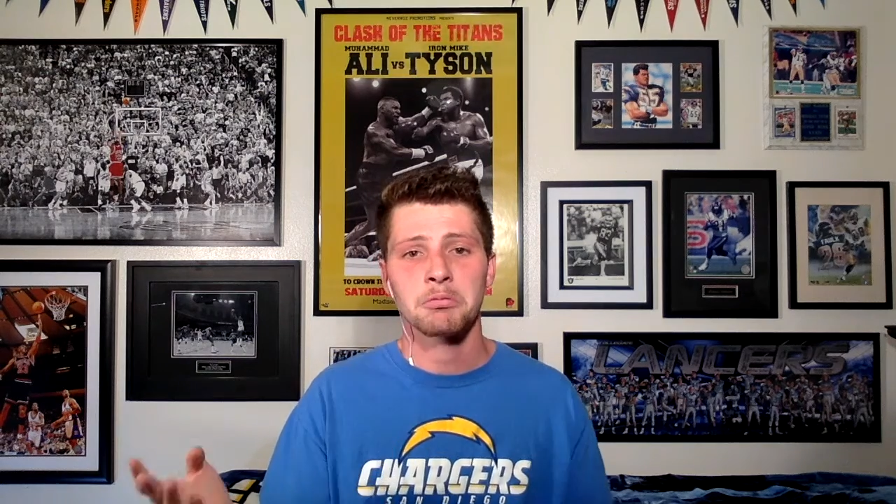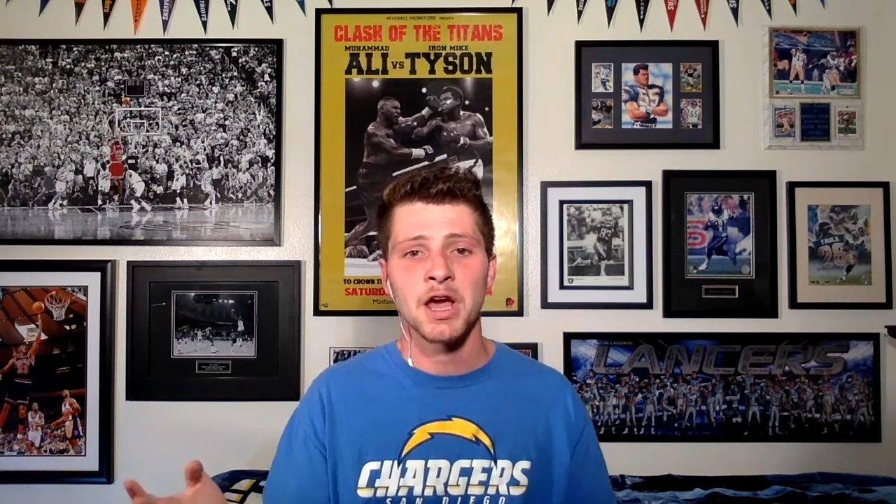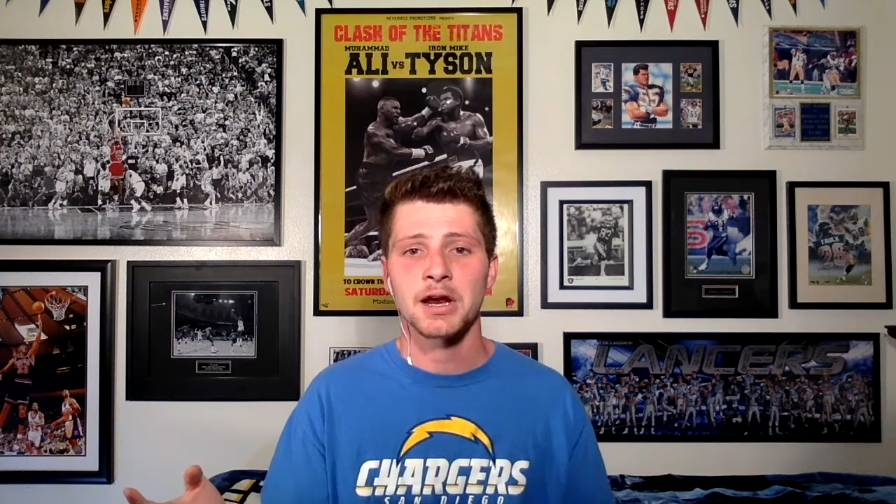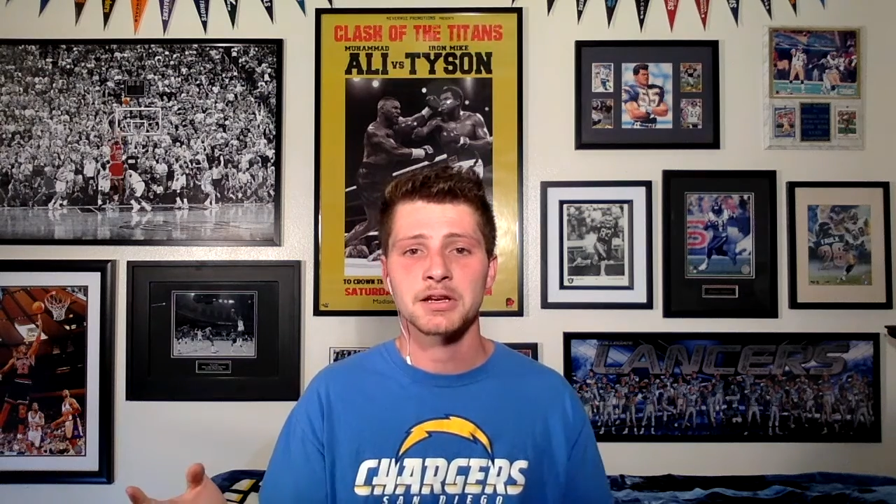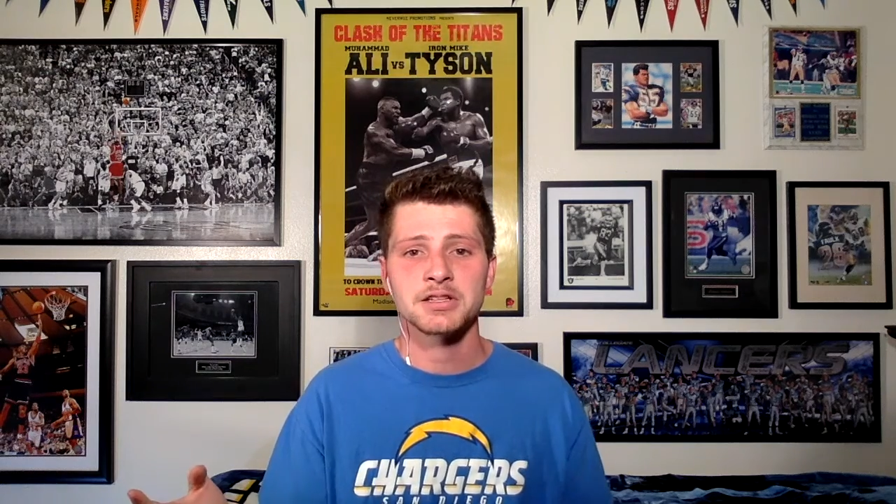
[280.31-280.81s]
I'm
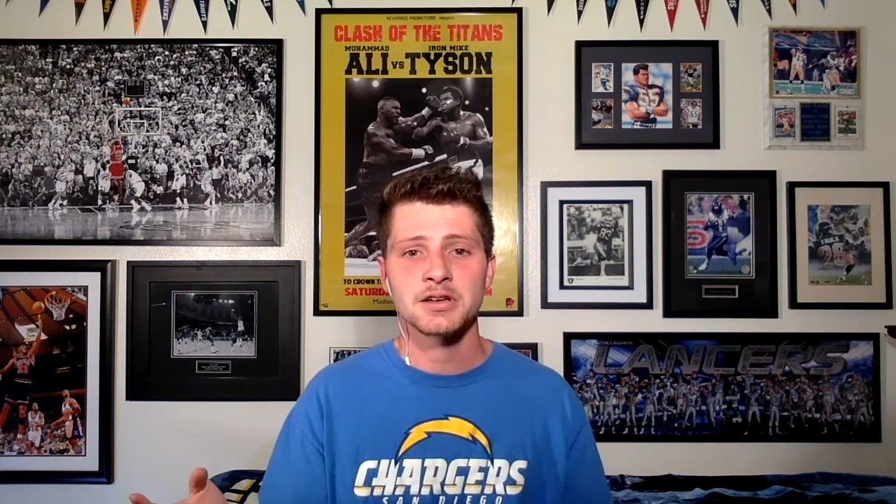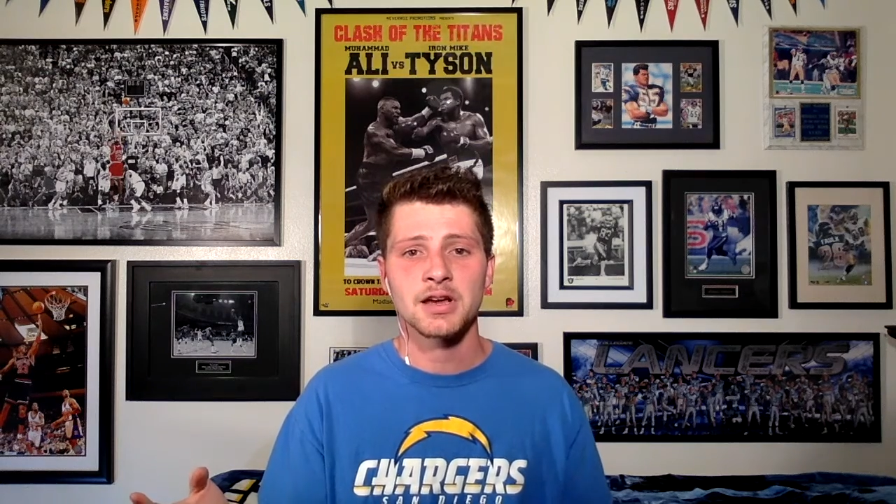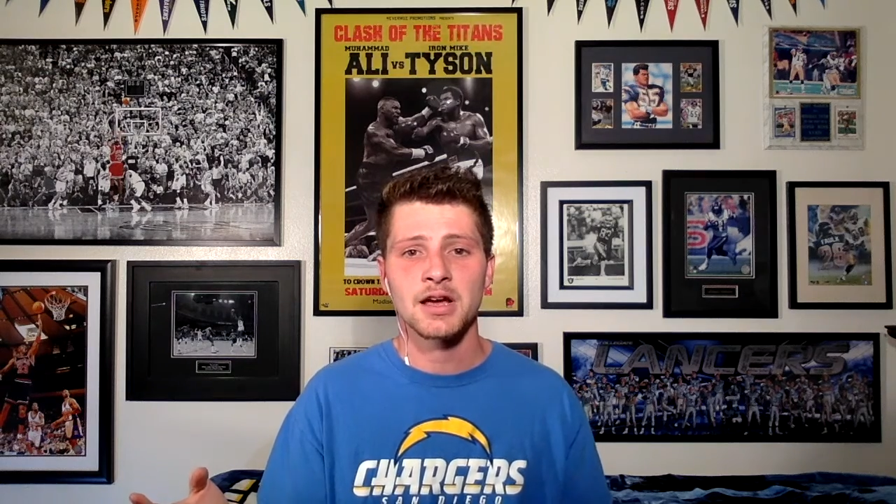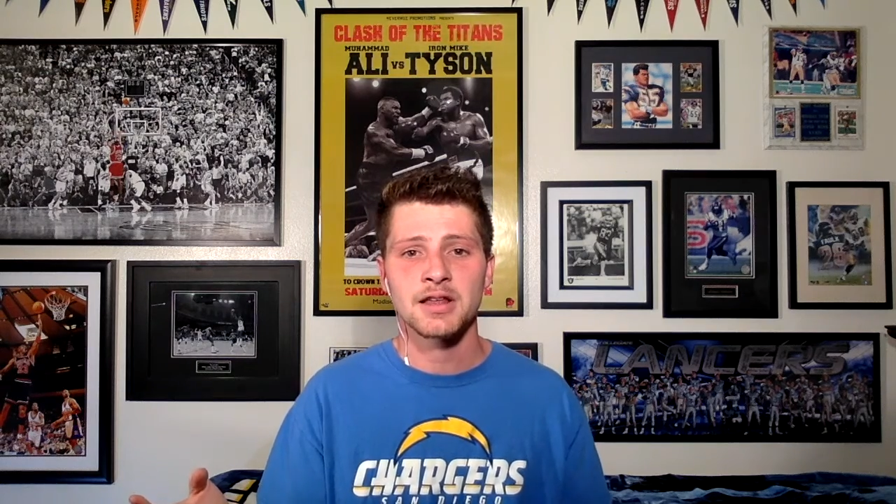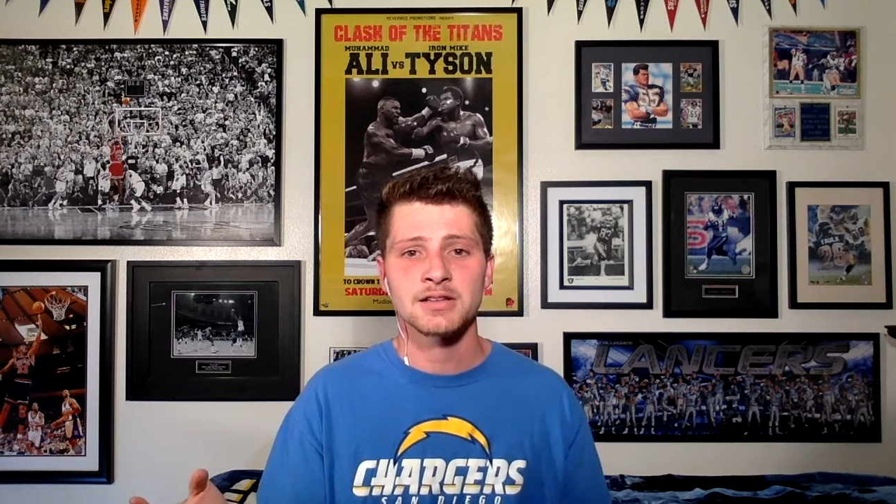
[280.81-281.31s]
not going to tell you
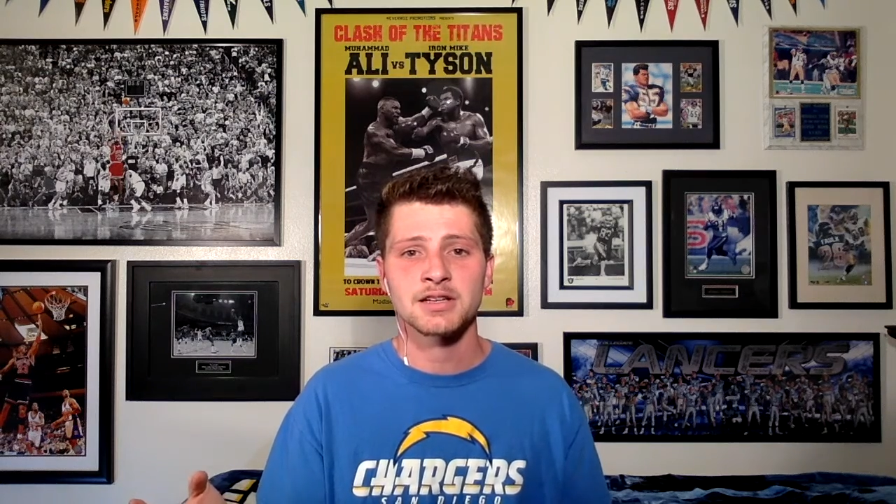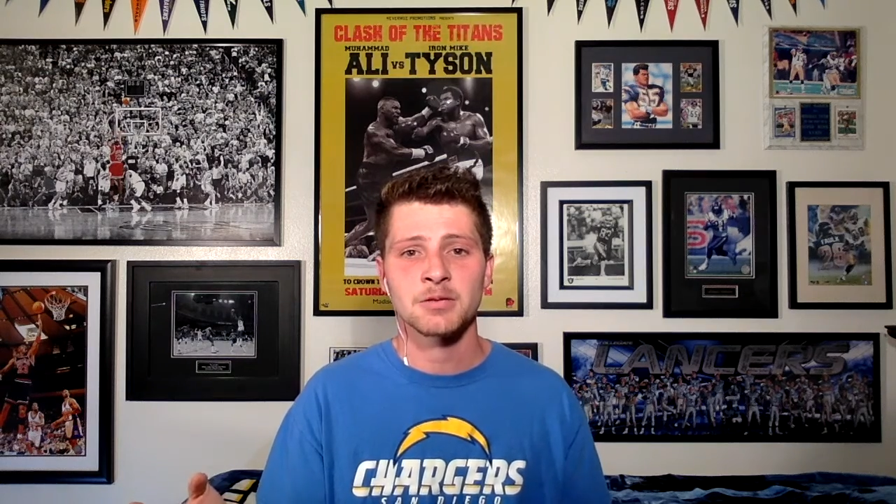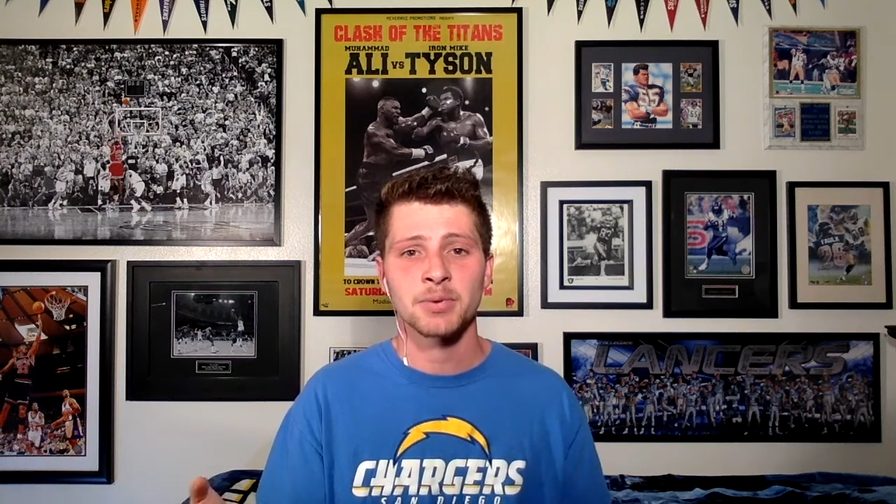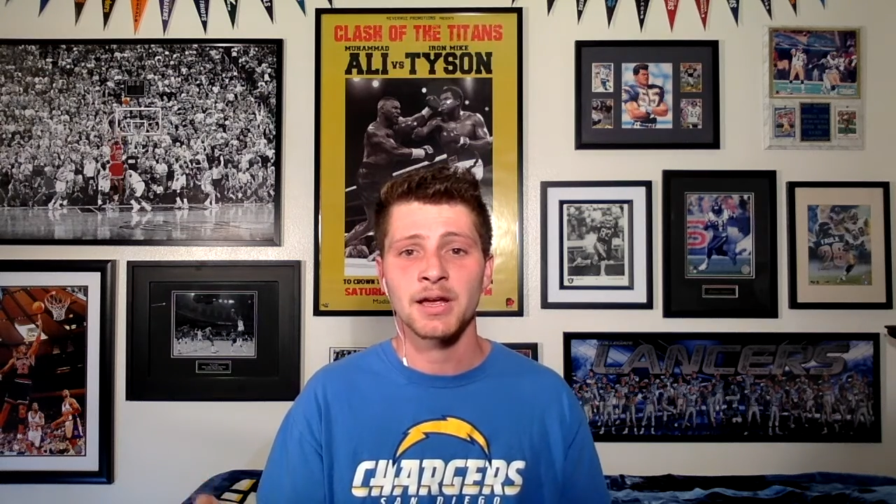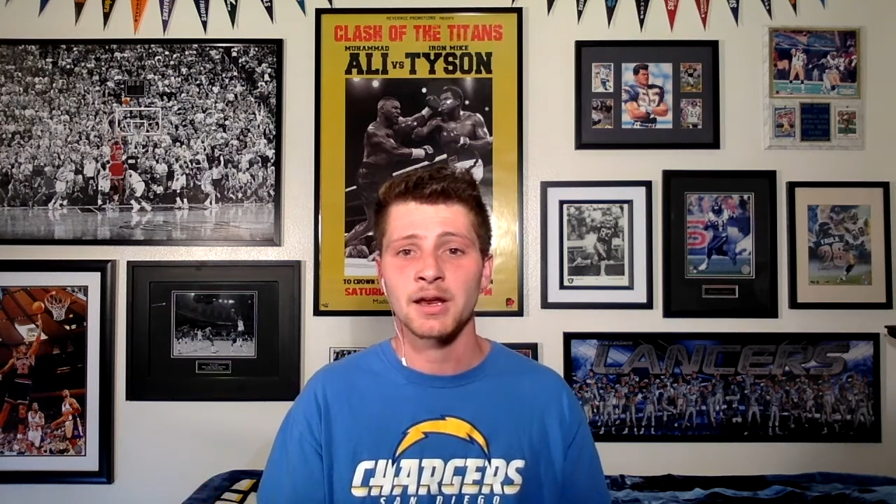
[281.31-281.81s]
how that's going
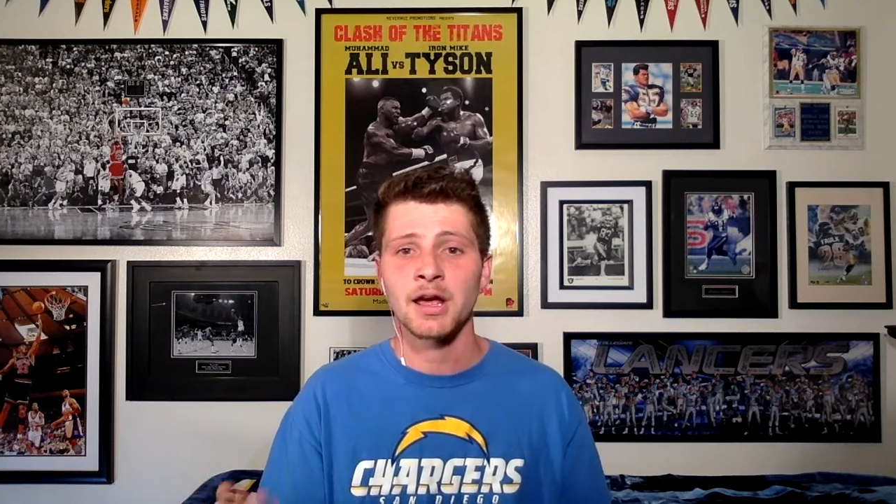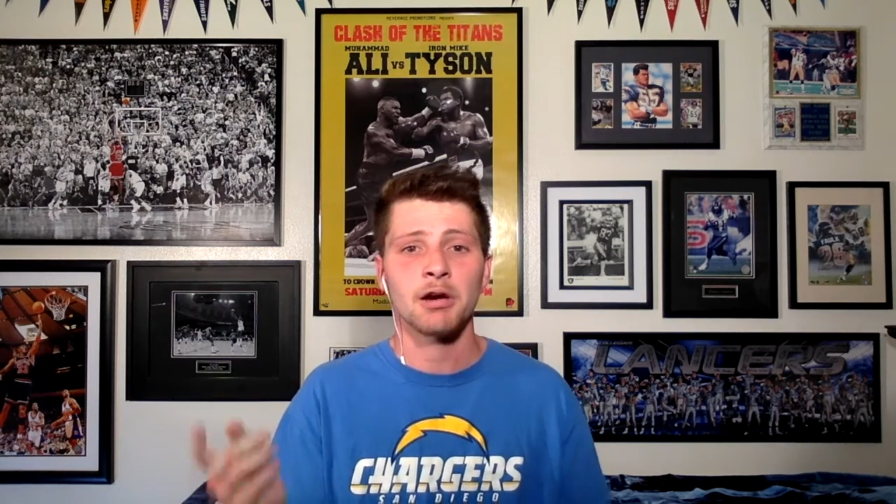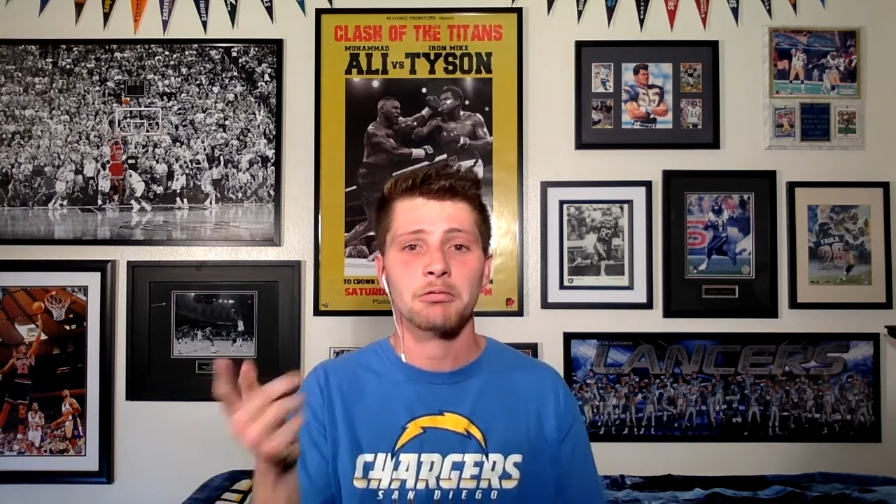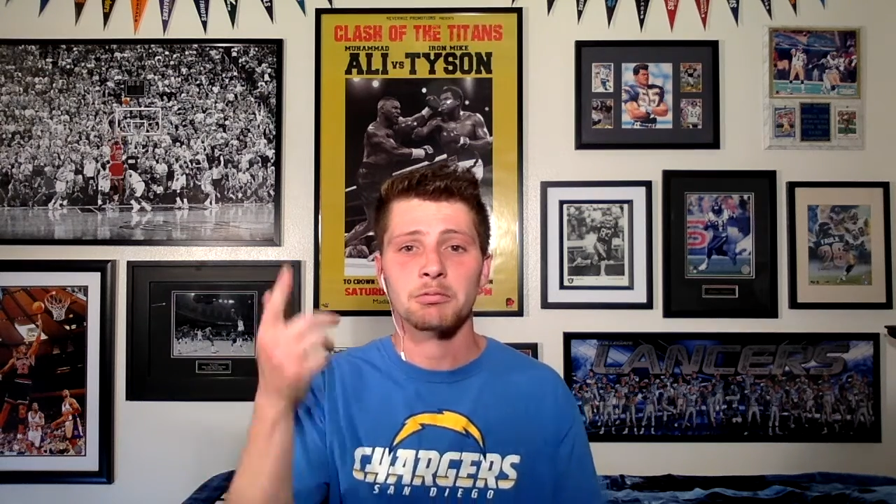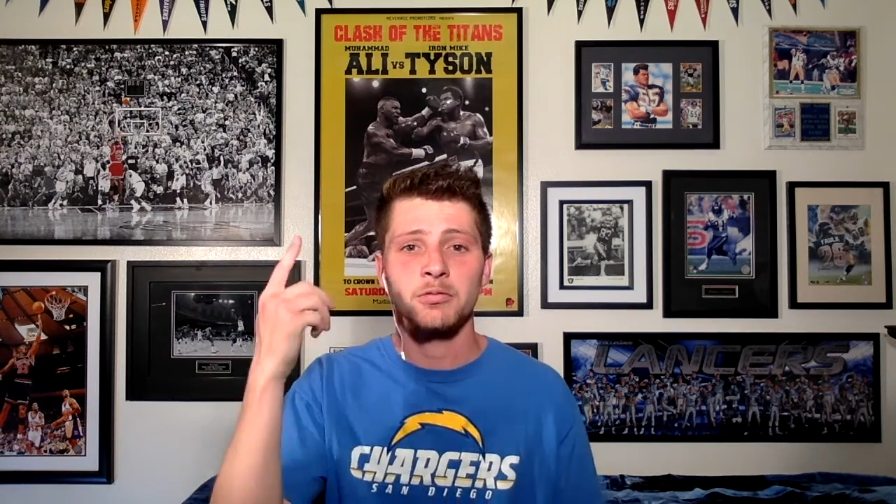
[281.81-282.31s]
to pan out.